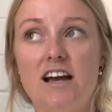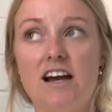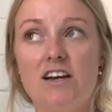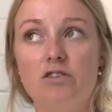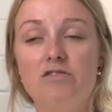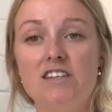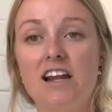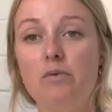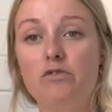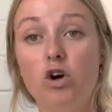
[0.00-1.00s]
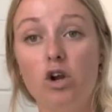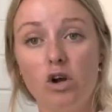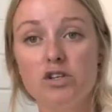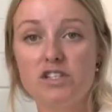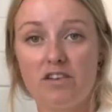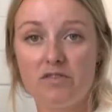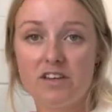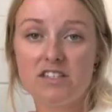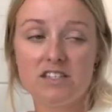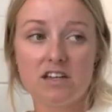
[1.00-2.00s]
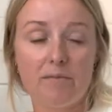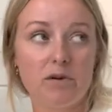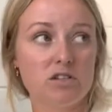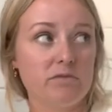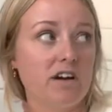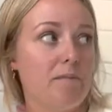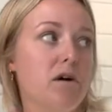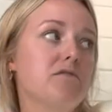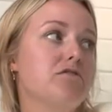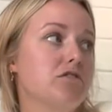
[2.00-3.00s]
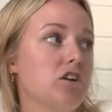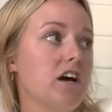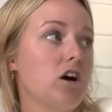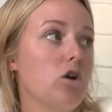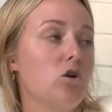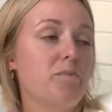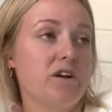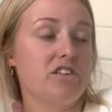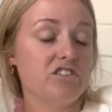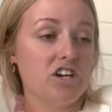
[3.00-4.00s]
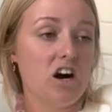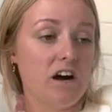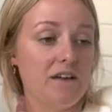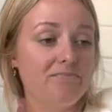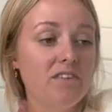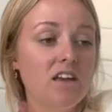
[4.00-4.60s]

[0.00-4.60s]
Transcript: And obviously, like, we've got a lot of stuff with us this time because we've come over for like a long period of time.